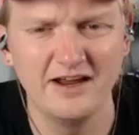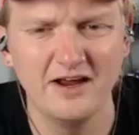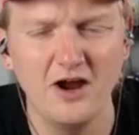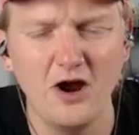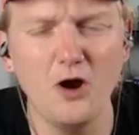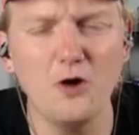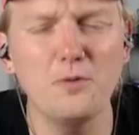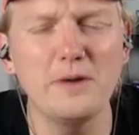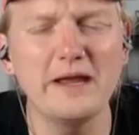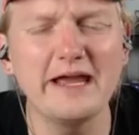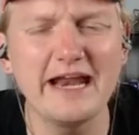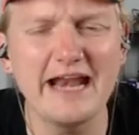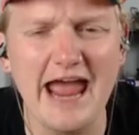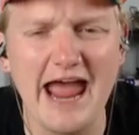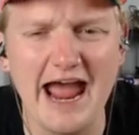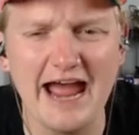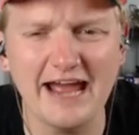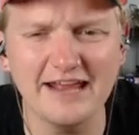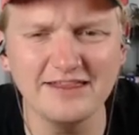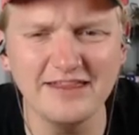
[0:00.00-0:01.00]
Are we gonna
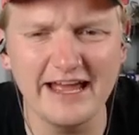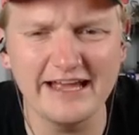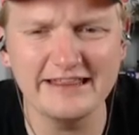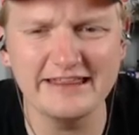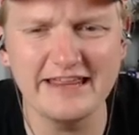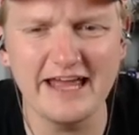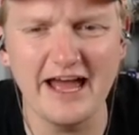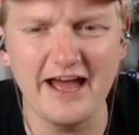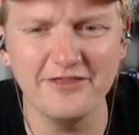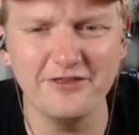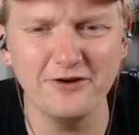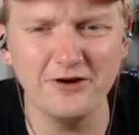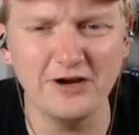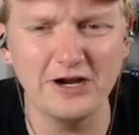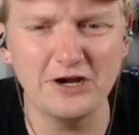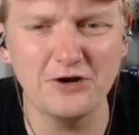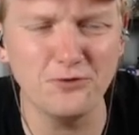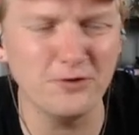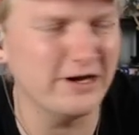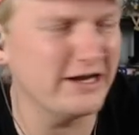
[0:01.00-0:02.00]
add like the other
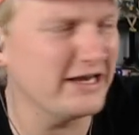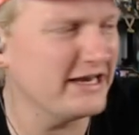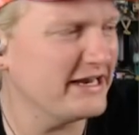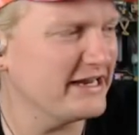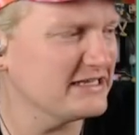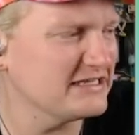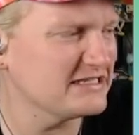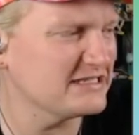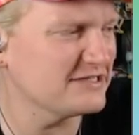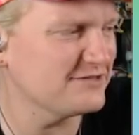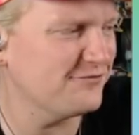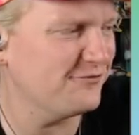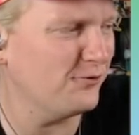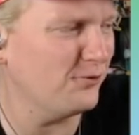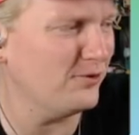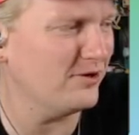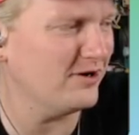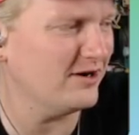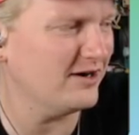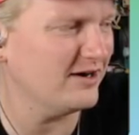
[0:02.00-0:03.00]
ingredients
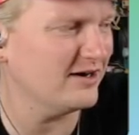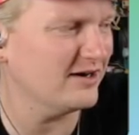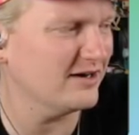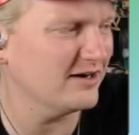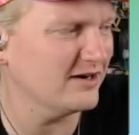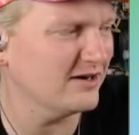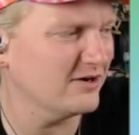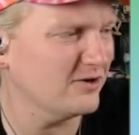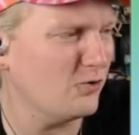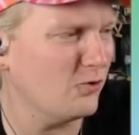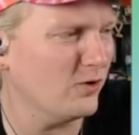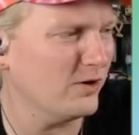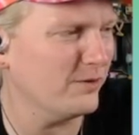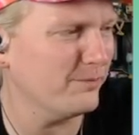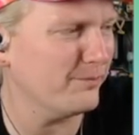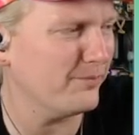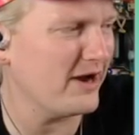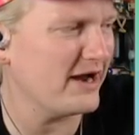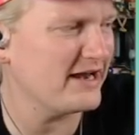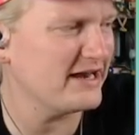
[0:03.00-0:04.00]
for
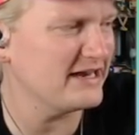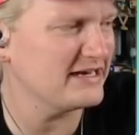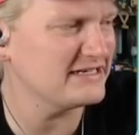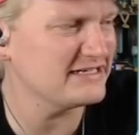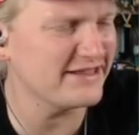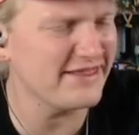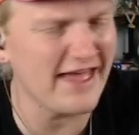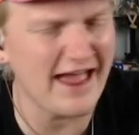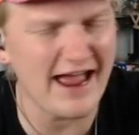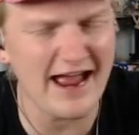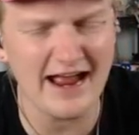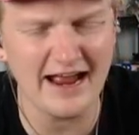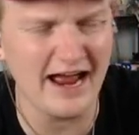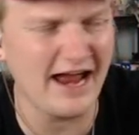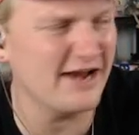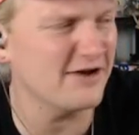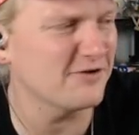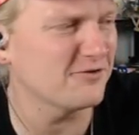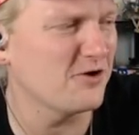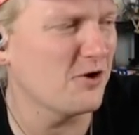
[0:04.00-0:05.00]
cornbread into that?
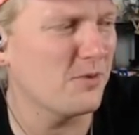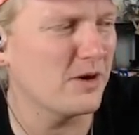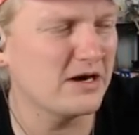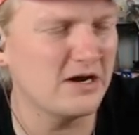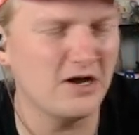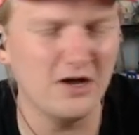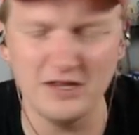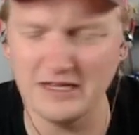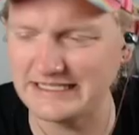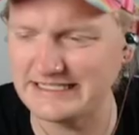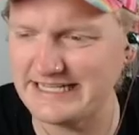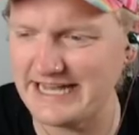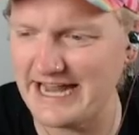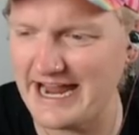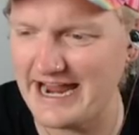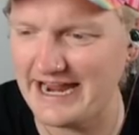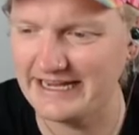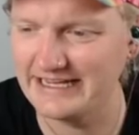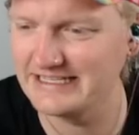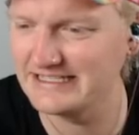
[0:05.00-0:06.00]
I don't know what all it
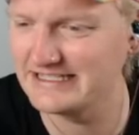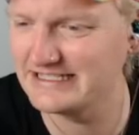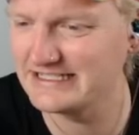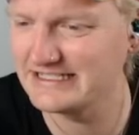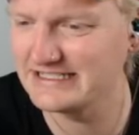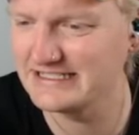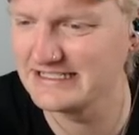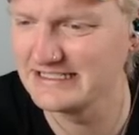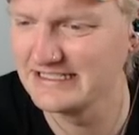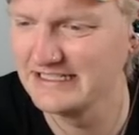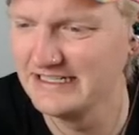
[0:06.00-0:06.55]
takes.